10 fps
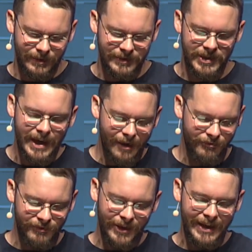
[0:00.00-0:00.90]
into not
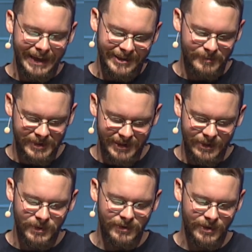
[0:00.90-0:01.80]
fearing intimacy
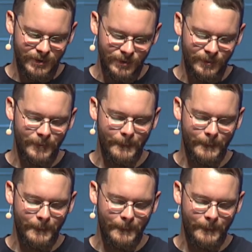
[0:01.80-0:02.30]
with you,